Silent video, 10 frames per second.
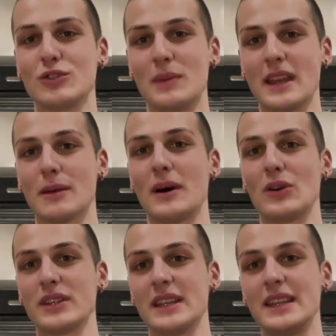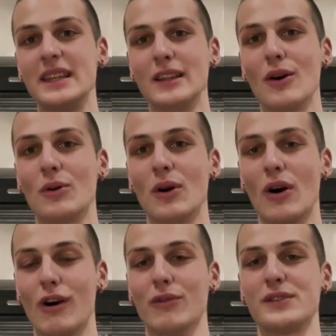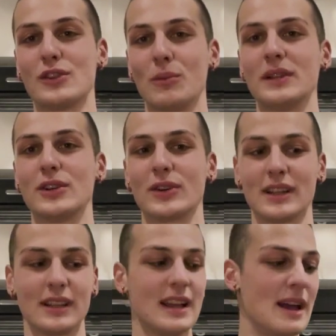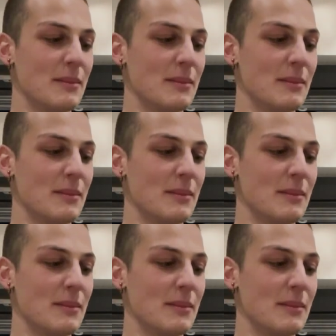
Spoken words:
to make about a kilo of soap in total,